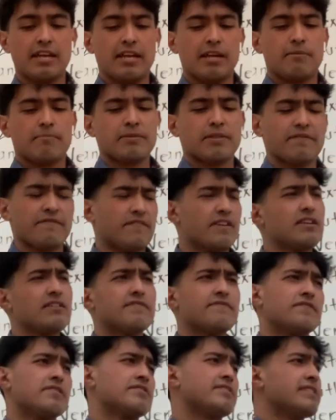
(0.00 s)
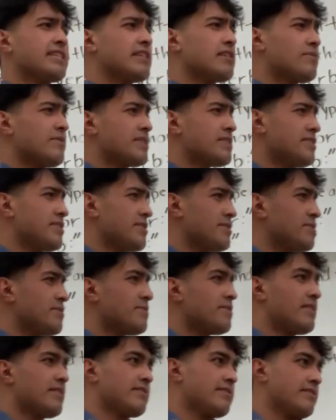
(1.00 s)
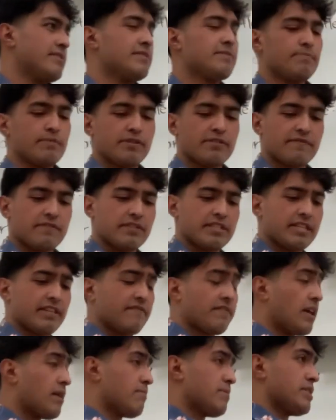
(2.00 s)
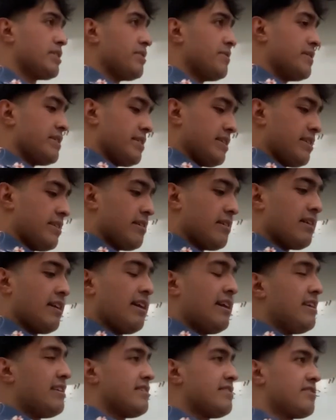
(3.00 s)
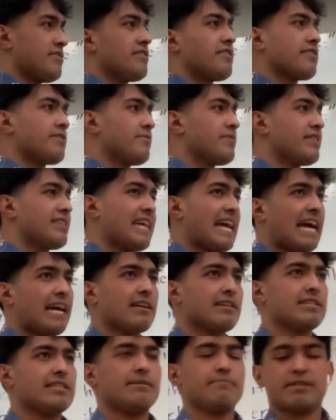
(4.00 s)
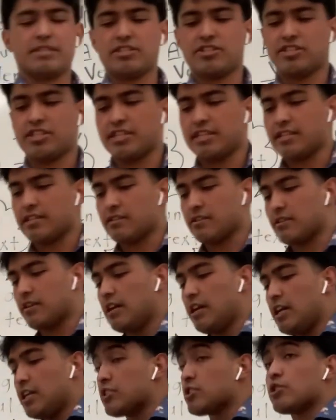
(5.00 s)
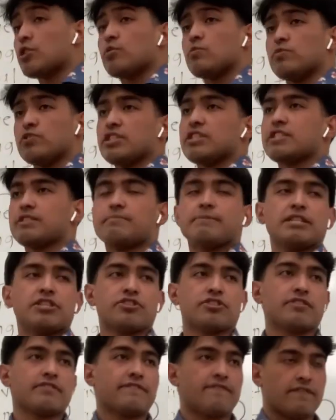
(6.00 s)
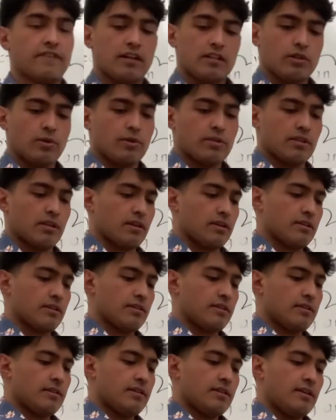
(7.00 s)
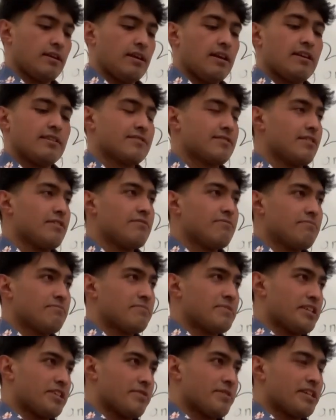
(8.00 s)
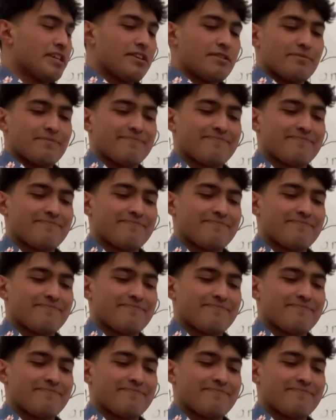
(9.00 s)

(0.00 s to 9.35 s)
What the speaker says: But the very first thing I want to do on this beautiful day of opportunity is start it with an academic cheer. So just make sure to follow along. So here I go.